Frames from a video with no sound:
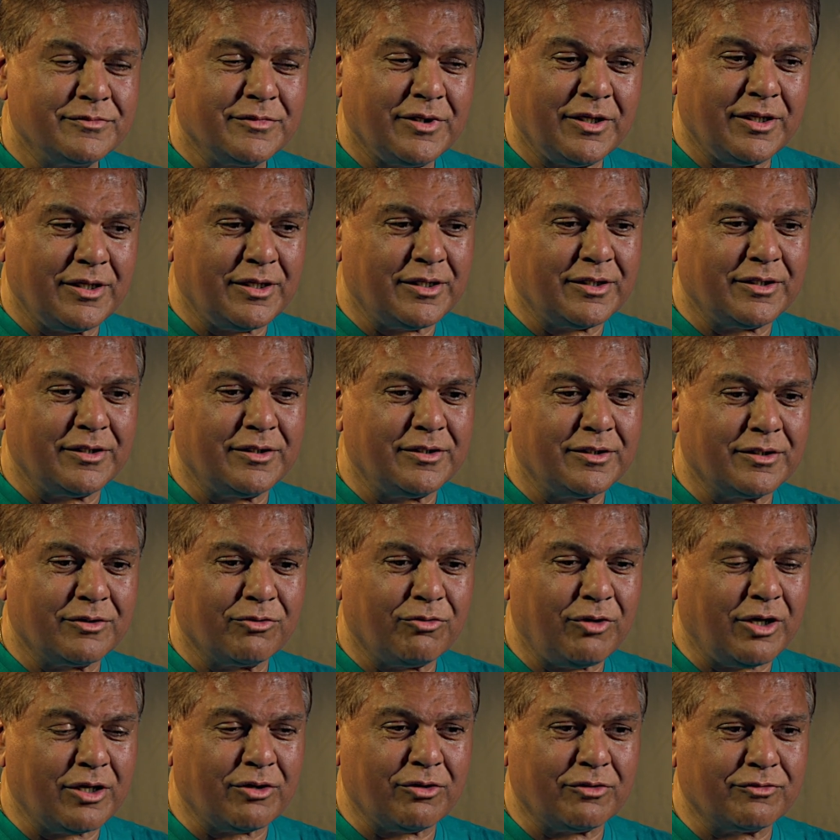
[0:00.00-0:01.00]
And
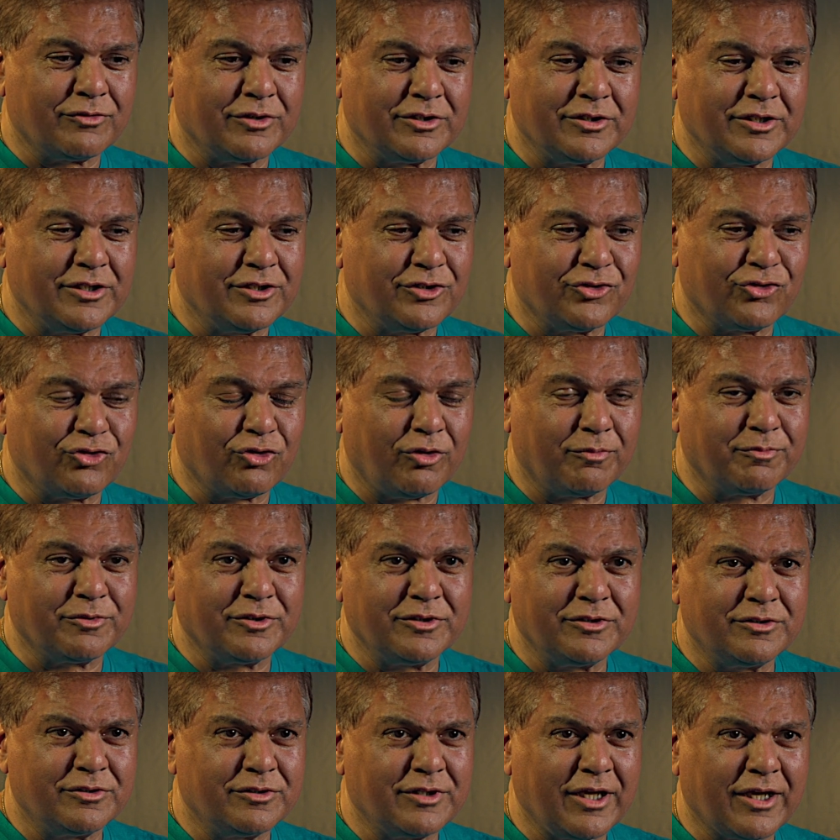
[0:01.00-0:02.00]
quite often they just stopped
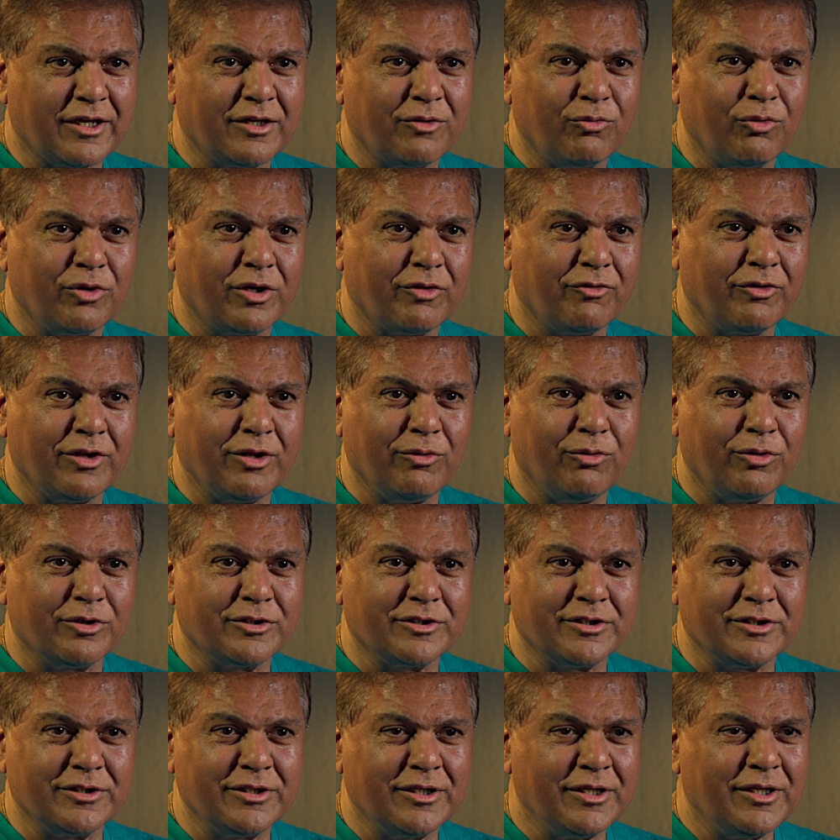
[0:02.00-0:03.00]
taking whatever they
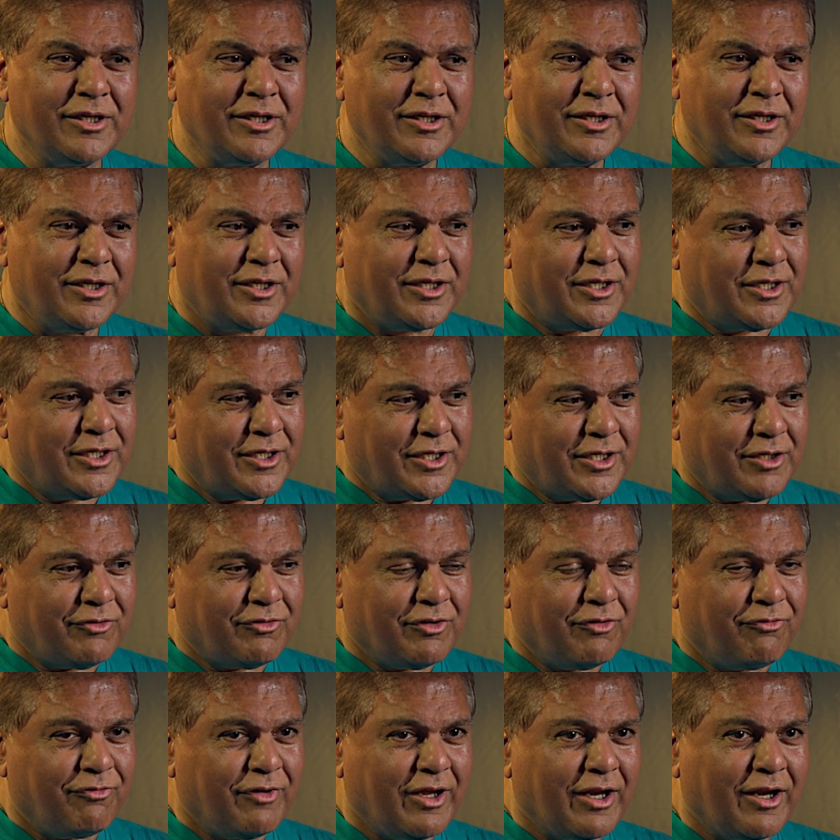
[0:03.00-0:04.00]
wanted. If
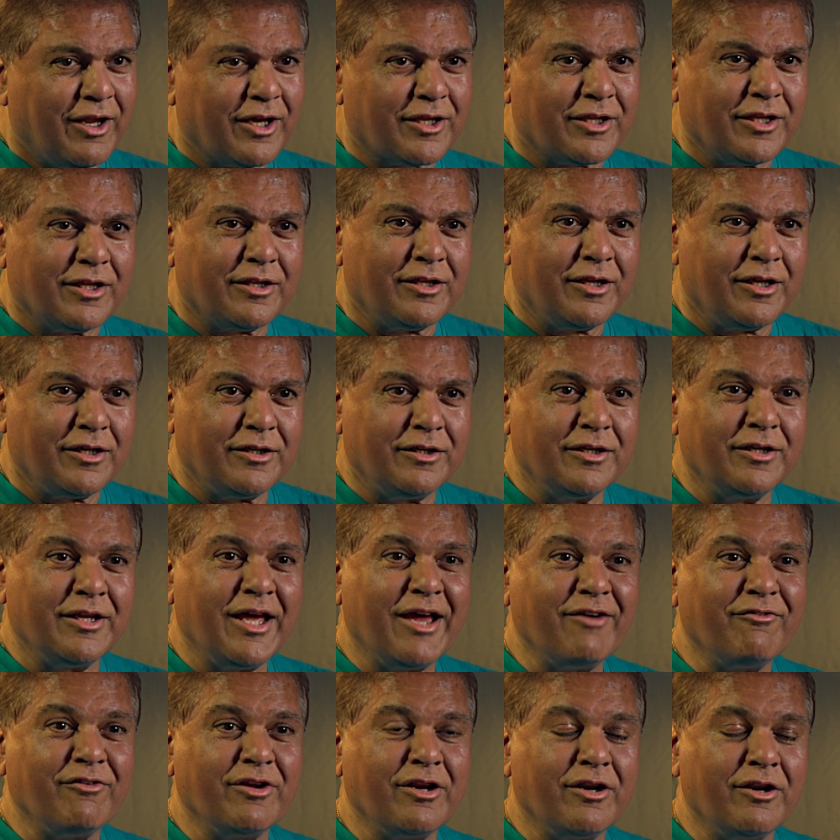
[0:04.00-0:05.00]
they felt like they didn't
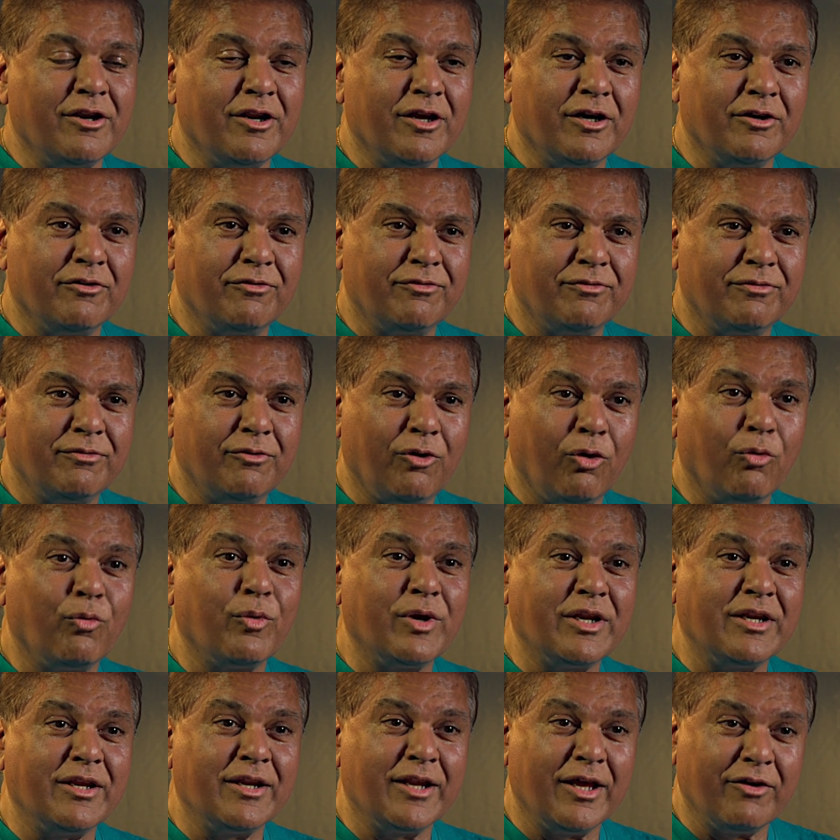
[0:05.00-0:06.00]
have enough, or
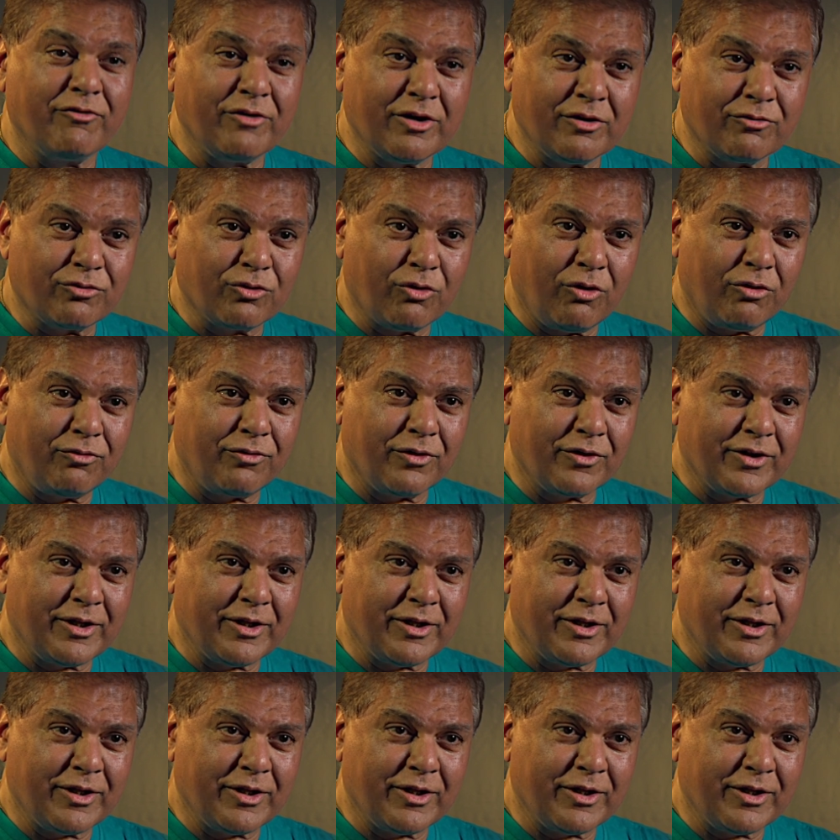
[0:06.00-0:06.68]
we didn't have enough to offer